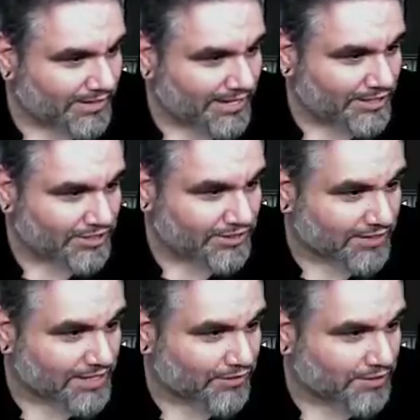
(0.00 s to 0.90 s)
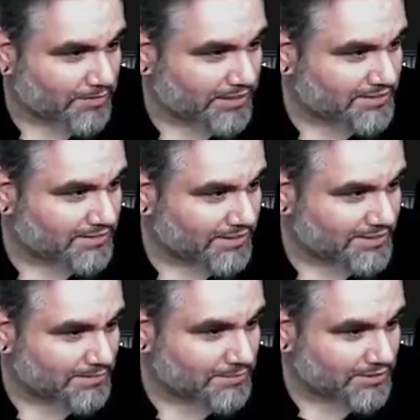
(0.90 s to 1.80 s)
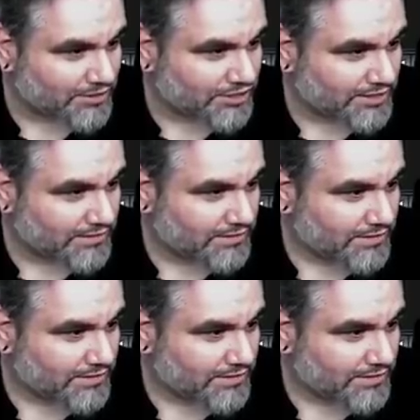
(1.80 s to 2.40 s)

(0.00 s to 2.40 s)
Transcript: like actually Knight of Autumn next turn. That seems legit.